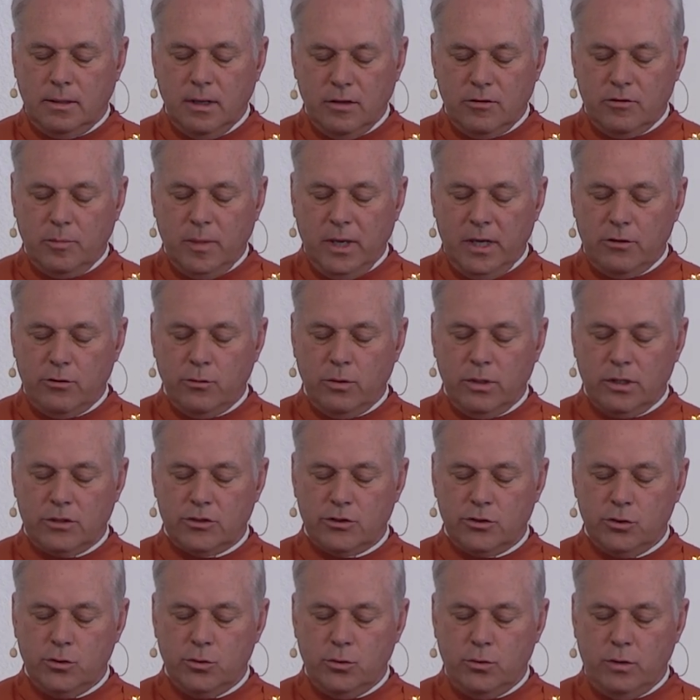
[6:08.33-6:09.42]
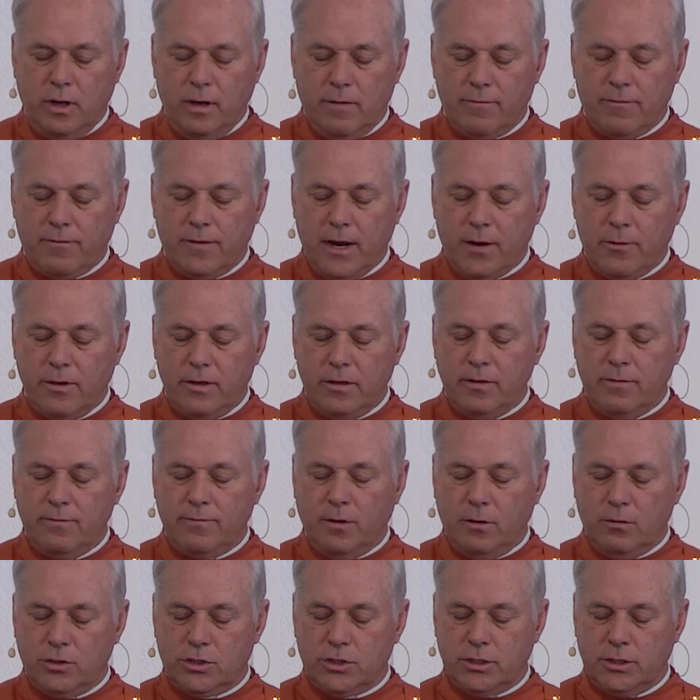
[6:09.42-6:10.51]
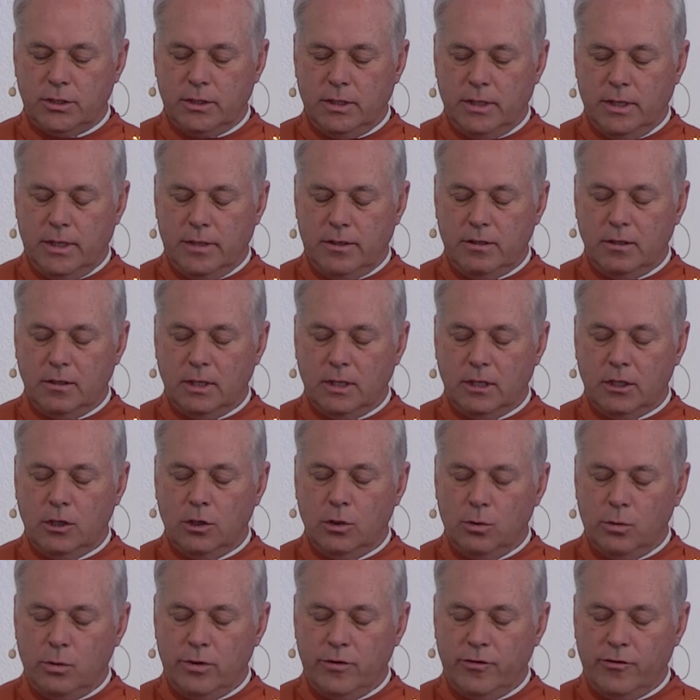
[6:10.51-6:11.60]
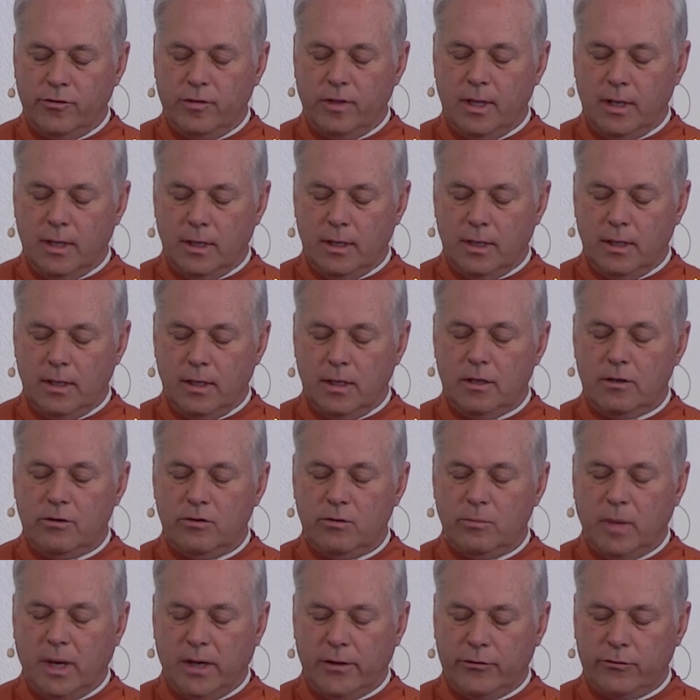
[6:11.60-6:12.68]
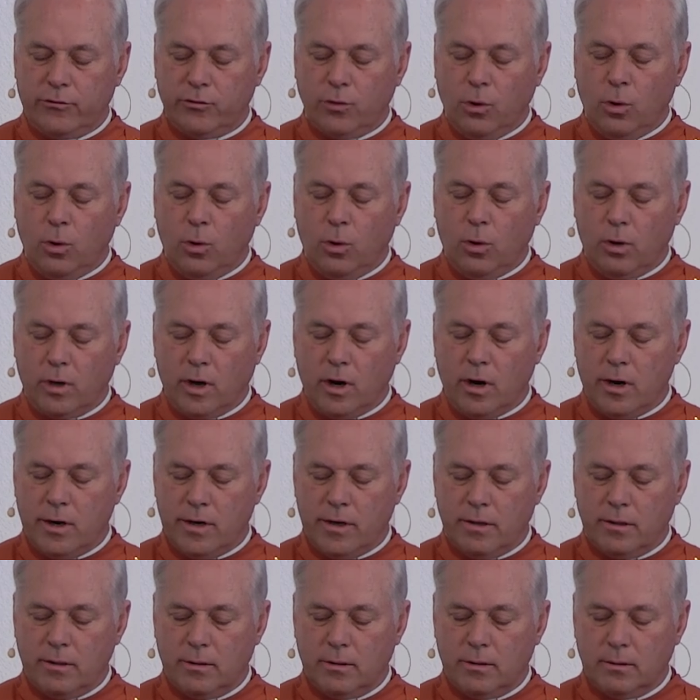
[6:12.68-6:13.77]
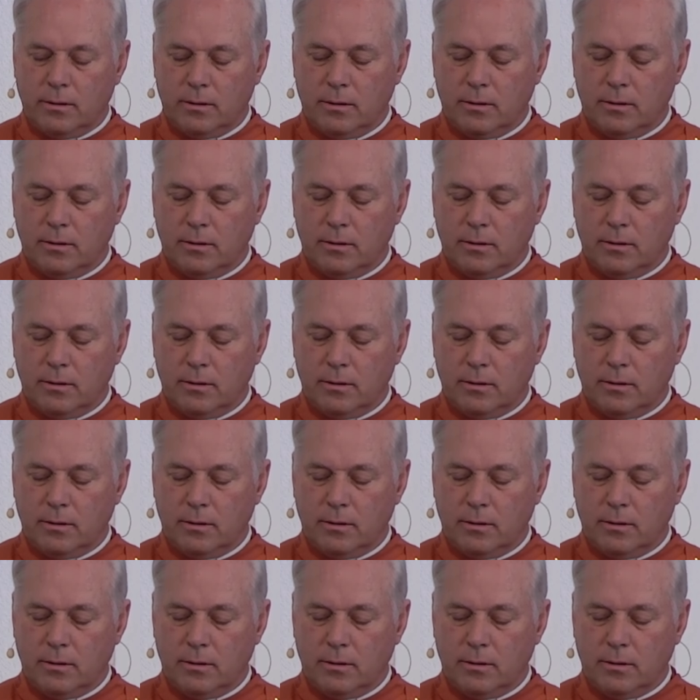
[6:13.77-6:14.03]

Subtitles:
Teach me to exude fragrant devotion until it lures thee into my soul garden.